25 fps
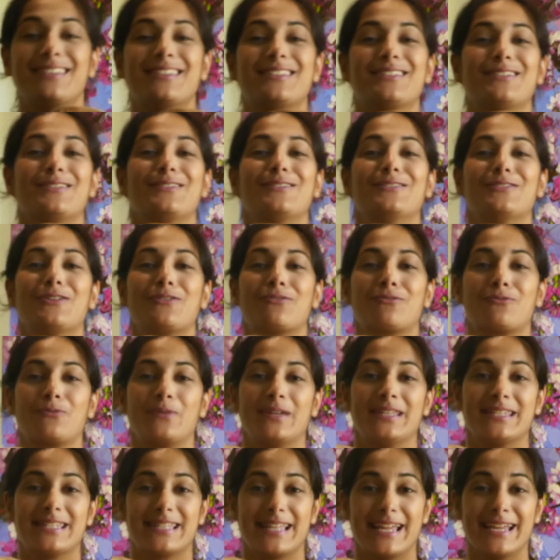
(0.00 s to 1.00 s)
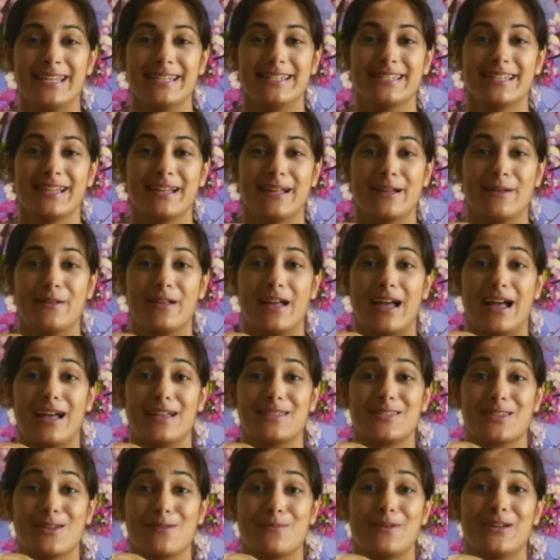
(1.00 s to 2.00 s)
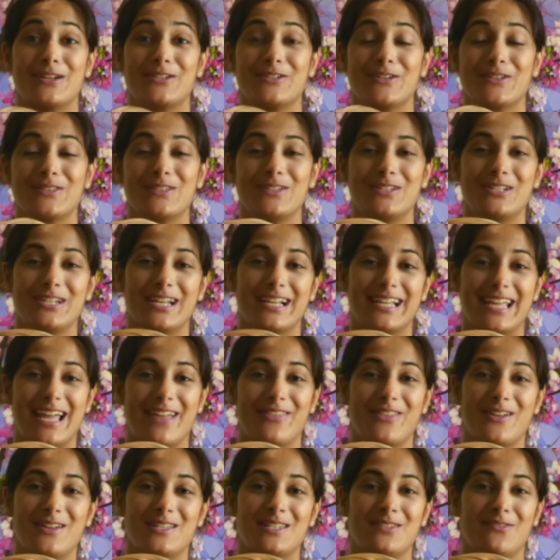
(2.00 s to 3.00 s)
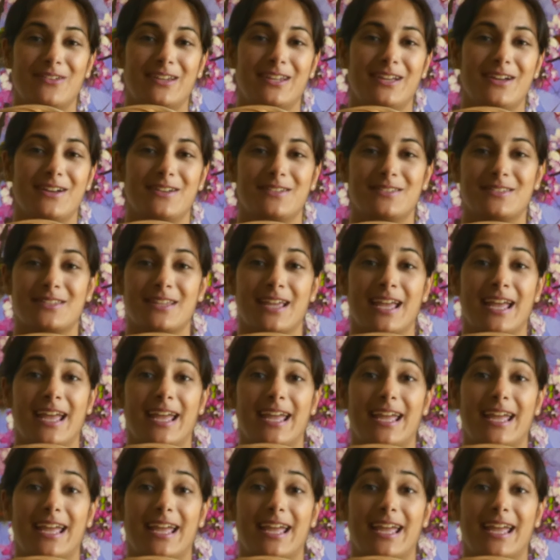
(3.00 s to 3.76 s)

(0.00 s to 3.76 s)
to North Queensland. So make sure to check out those videos.